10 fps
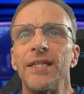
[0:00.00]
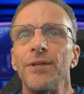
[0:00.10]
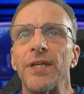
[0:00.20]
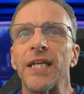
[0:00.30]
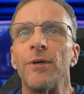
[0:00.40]
You
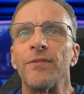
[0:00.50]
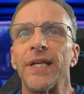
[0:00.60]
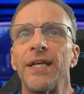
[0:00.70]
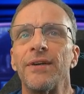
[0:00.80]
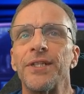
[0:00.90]
can come over
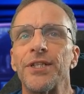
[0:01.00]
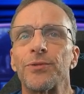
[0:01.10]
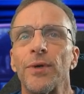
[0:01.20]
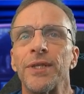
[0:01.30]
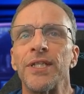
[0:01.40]
here and just
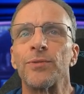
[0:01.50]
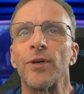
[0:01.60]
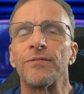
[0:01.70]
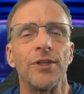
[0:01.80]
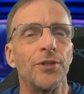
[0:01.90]
run these
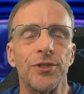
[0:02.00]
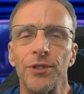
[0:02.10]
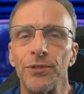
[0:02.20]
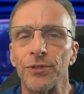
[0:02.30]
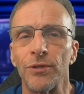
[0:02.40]
workflows,
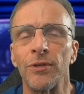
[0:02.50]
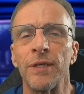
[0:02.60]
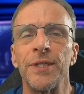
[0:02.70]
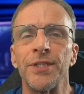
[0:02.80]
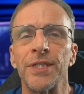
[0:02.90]
use your own
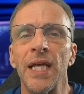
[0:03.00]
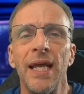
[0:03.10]
images,